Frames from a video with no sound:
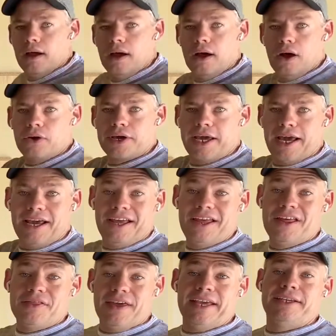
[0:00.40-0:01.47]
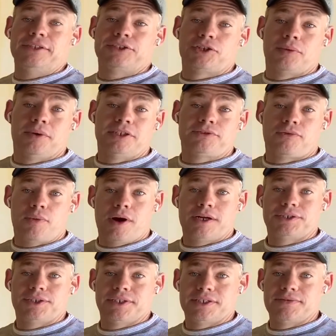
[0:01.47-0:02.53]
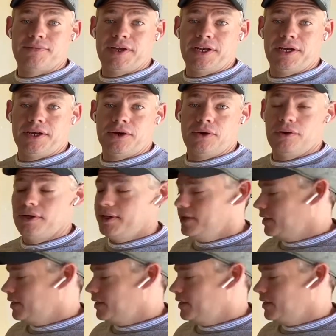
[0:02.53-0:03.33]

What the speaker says: Okay, thank you so much for watching this video.